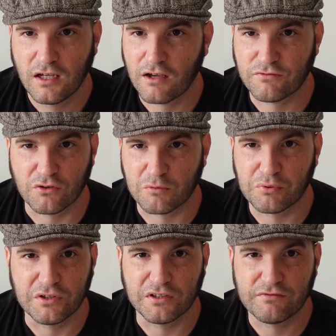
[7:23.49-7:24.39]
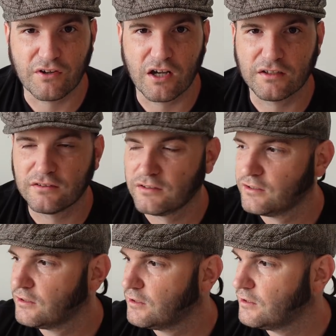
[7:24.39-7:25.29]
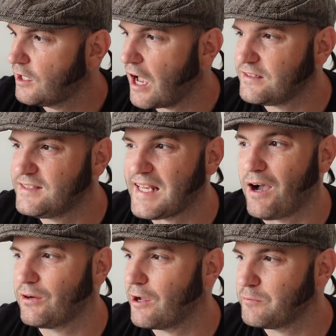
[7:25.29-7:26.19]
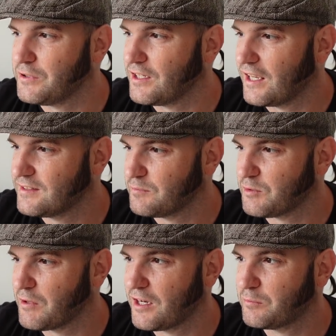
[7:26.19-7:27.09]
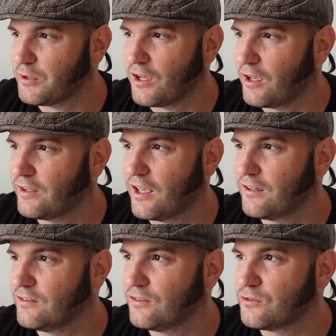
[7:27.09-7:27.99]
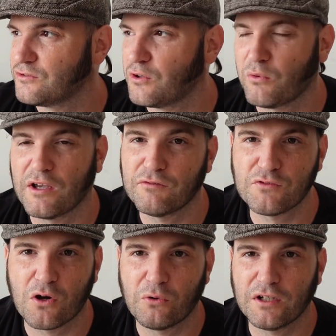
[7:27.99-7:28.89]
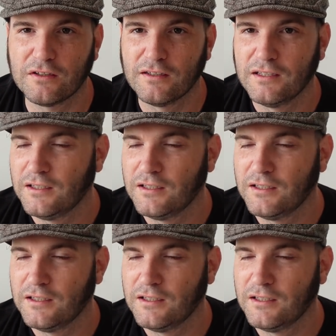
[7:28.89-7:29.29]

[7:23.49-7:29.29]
I feel completely fine. I doubt I would be asymptomatic, but again, there's no way of knowing.